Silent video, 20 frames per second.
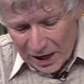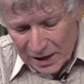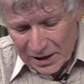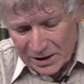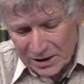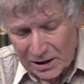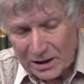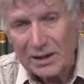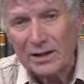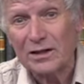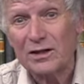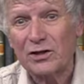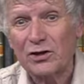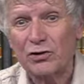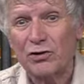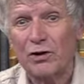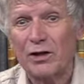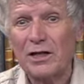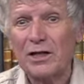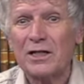excellent
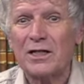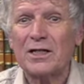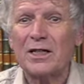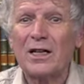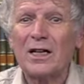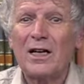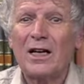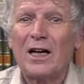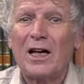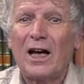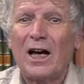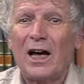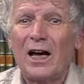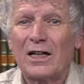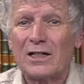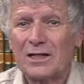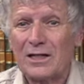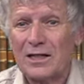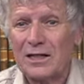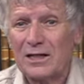choice,
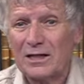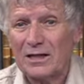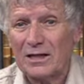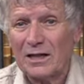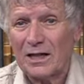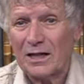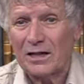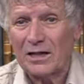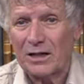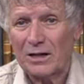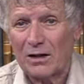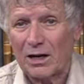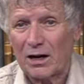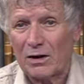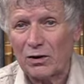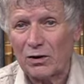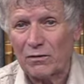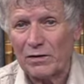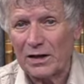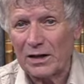as it tied the
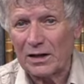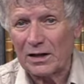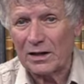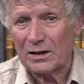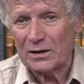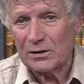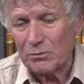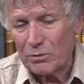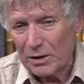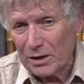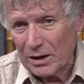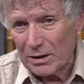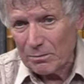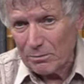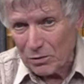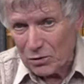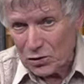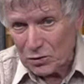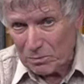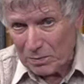crown of England with the
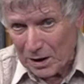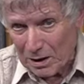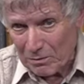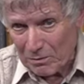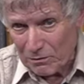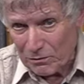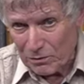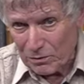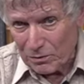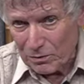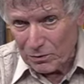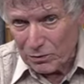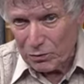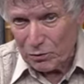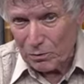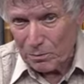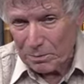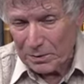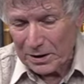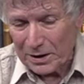most powerful
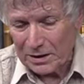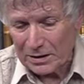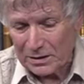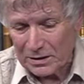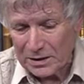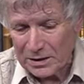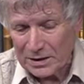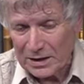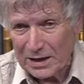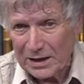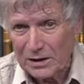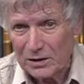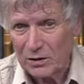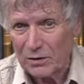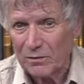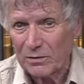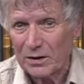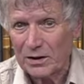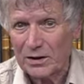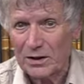European state
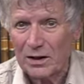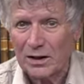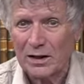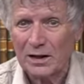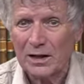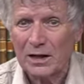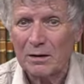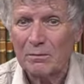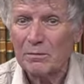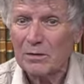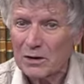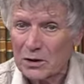of the time,